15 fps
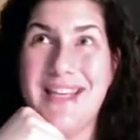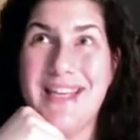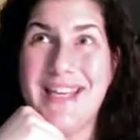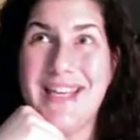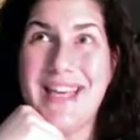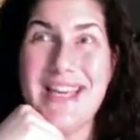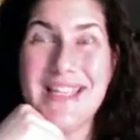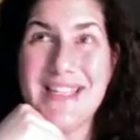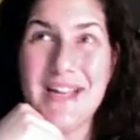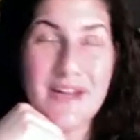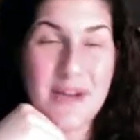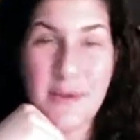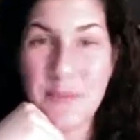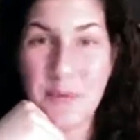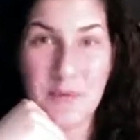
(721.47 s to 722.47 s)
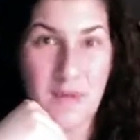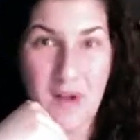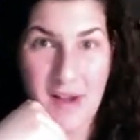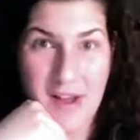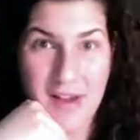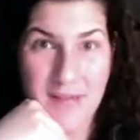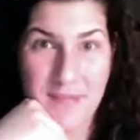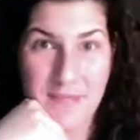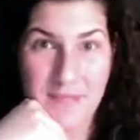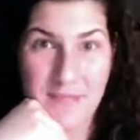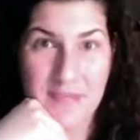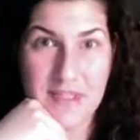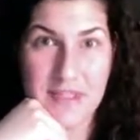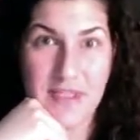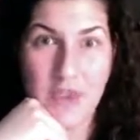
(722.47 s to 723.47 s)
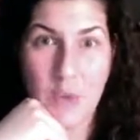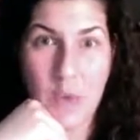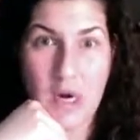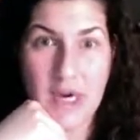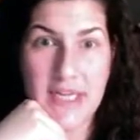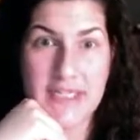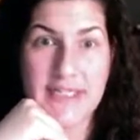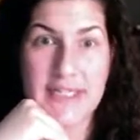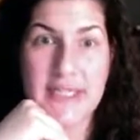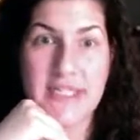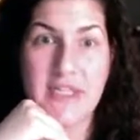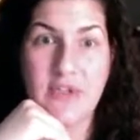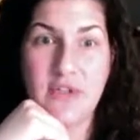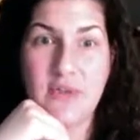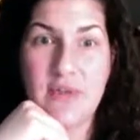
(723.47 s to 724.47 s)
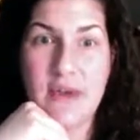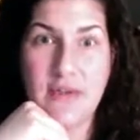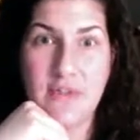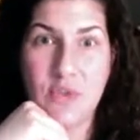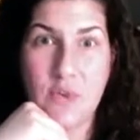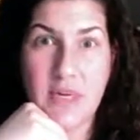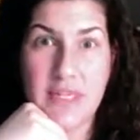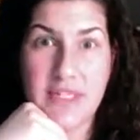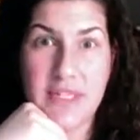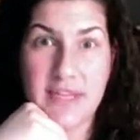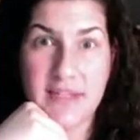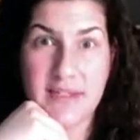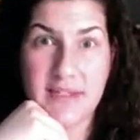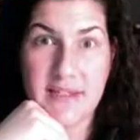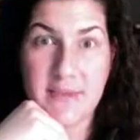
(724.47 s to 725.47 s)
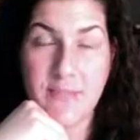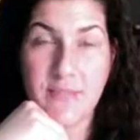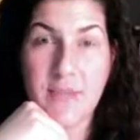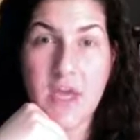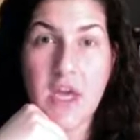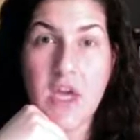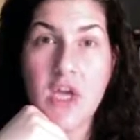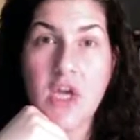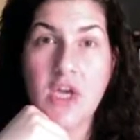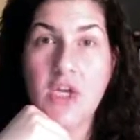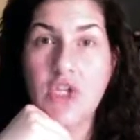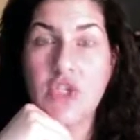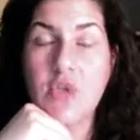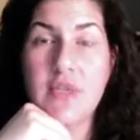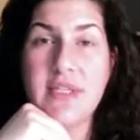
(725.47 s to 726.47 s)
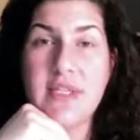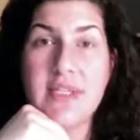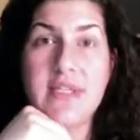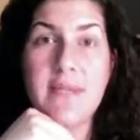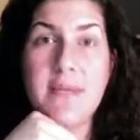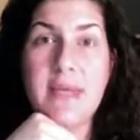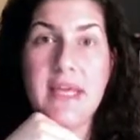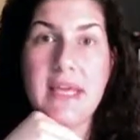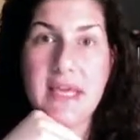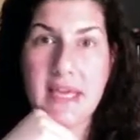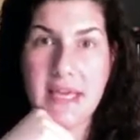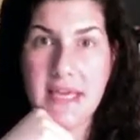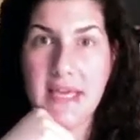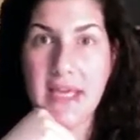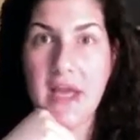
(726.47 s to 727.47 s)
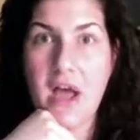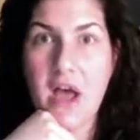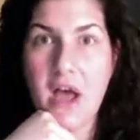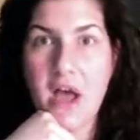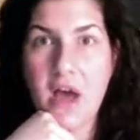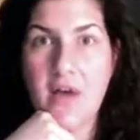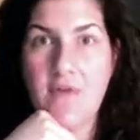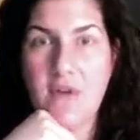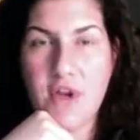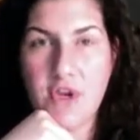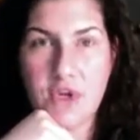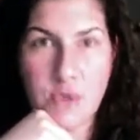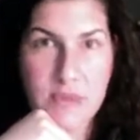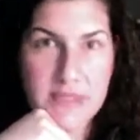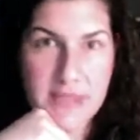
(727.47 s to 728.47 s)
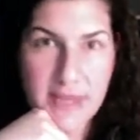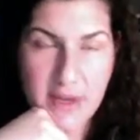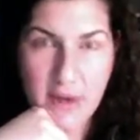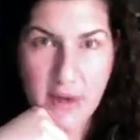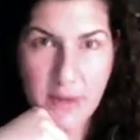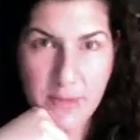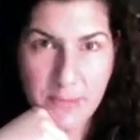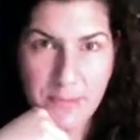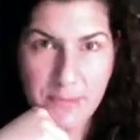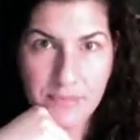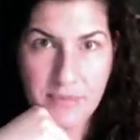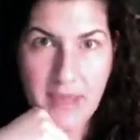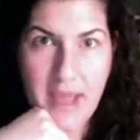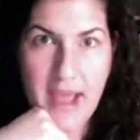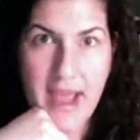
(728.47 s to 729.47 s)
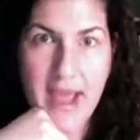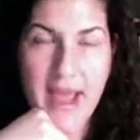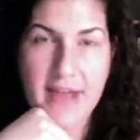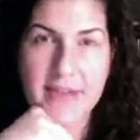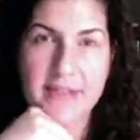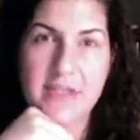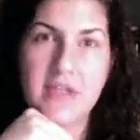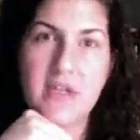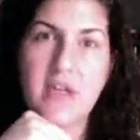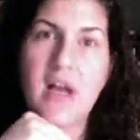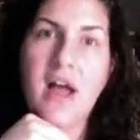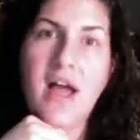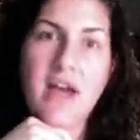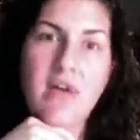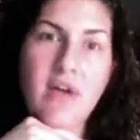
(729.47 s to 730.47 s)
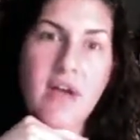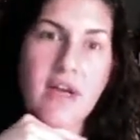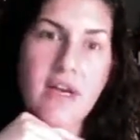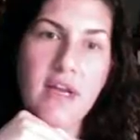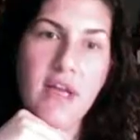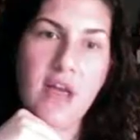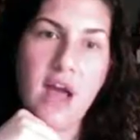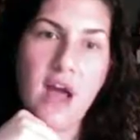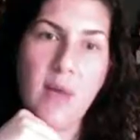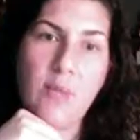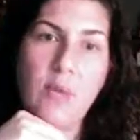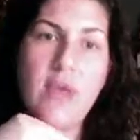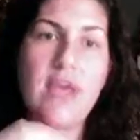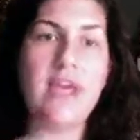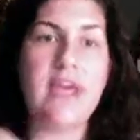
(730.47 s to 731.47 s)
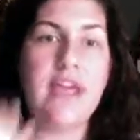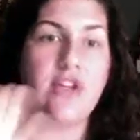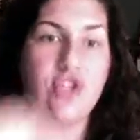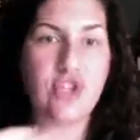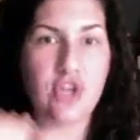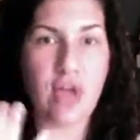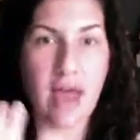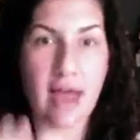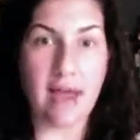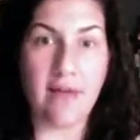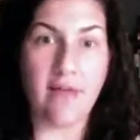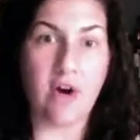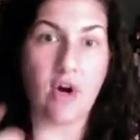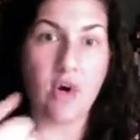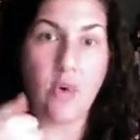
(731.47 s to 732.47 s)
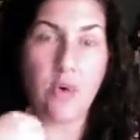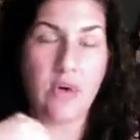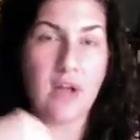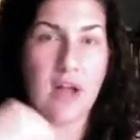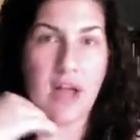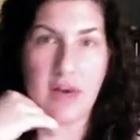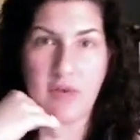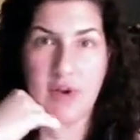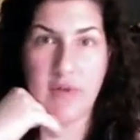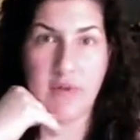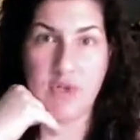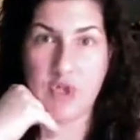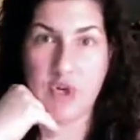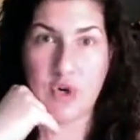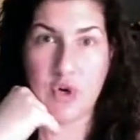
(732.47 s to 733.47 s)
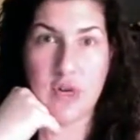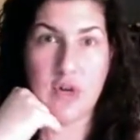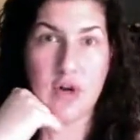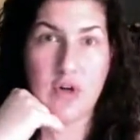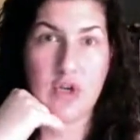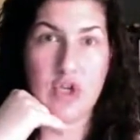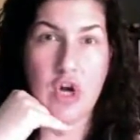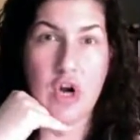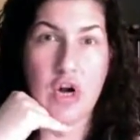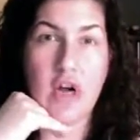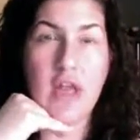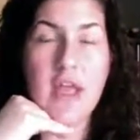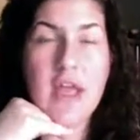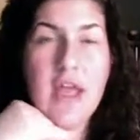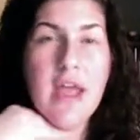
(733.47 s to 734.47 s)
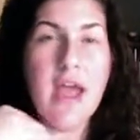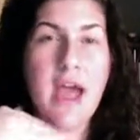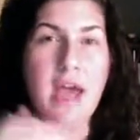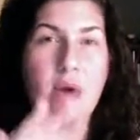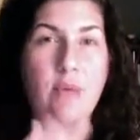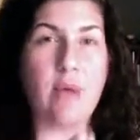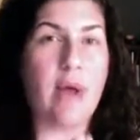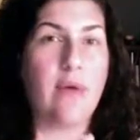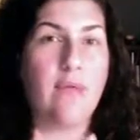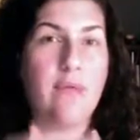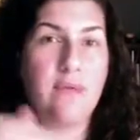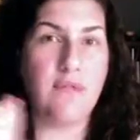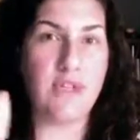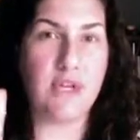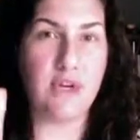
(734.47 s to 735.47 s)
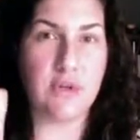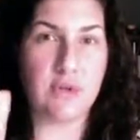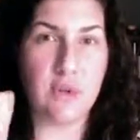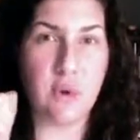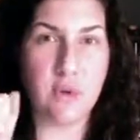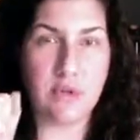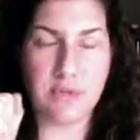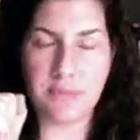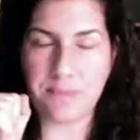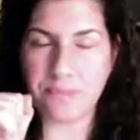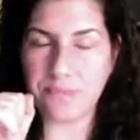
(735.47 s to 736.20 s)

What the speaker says: he's not going to move on to Taurus until 2026. So this is the beginning of a new cycle. And Chiron, we each have our own Chiron return in our chart at around 50 years old.